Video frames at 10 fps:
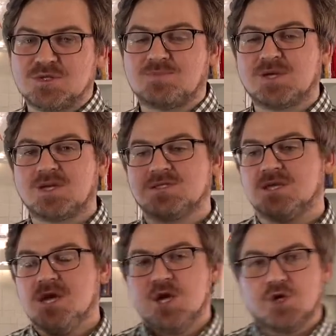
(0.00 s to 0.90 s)
it, because
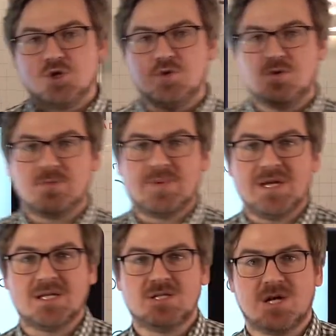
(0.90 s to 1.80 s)
you are
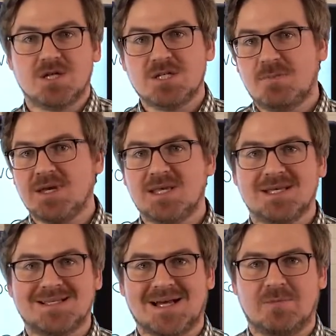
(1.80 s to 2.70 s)
being judged by the
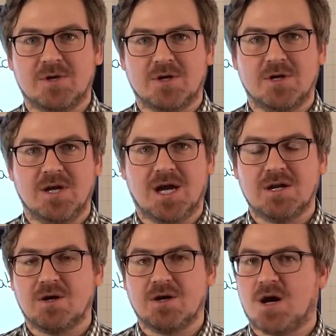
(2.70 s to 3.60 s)
examiner not
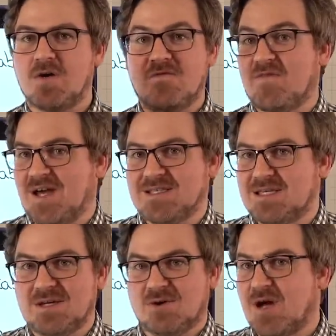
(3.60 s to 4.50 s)
on how
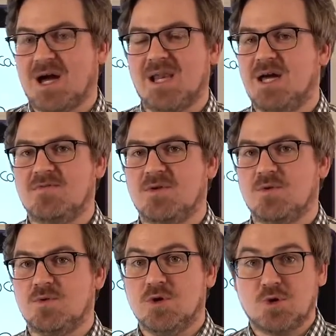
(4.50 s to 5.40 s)
fancy or high
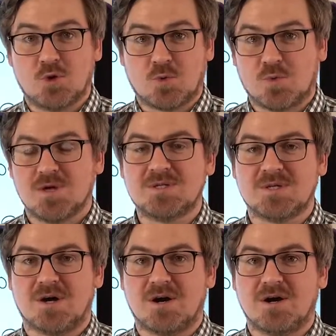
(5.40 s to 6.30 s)
level your words
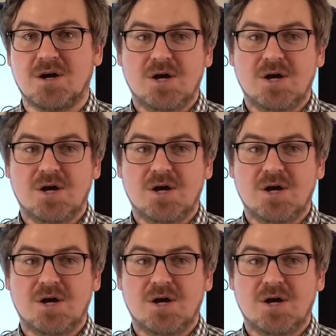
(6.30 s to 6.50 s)
are,